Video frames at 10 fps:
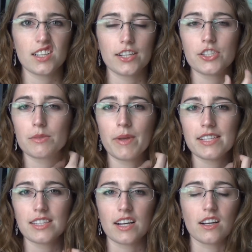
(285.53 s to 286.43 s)
It just
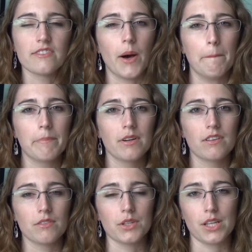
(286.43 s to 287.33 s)
makes it clump
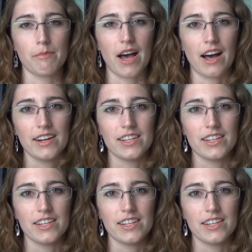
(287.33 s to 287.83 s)
really bad,